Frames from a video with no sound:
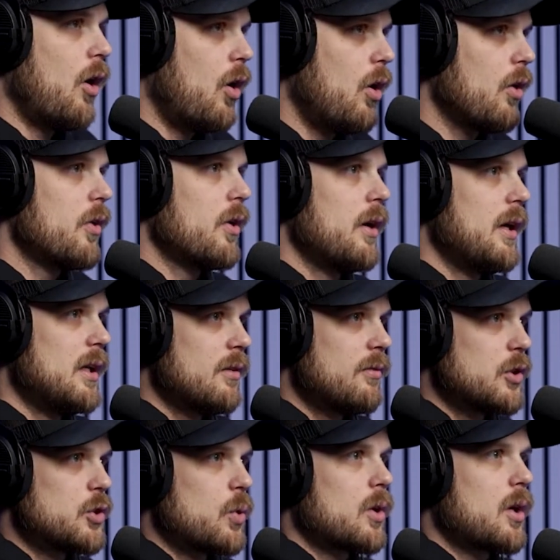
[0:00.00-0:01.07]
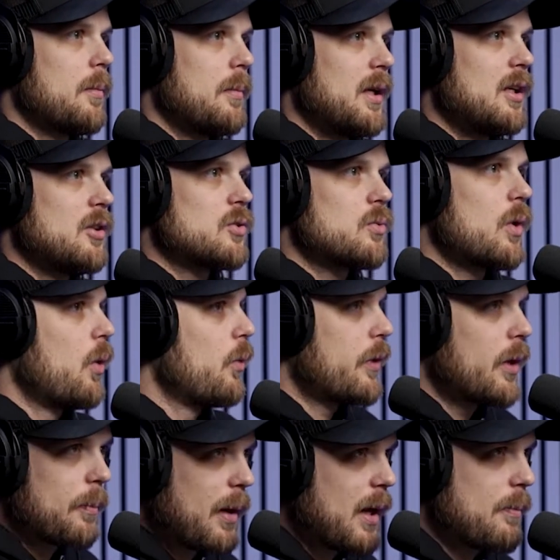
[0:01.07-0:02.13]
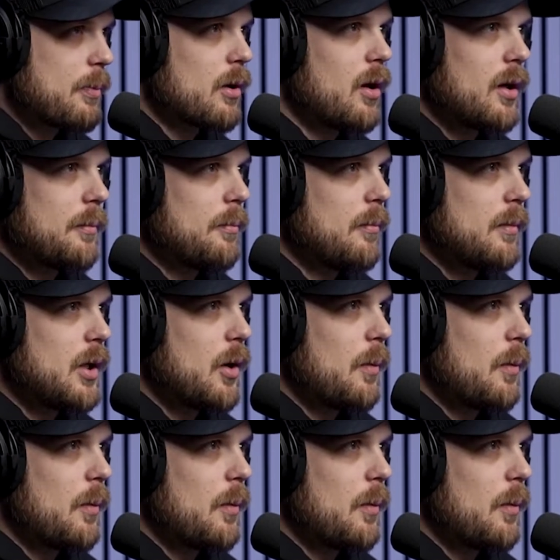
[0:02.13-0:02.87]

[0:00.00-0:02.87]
all the individual committees wrote their paper on,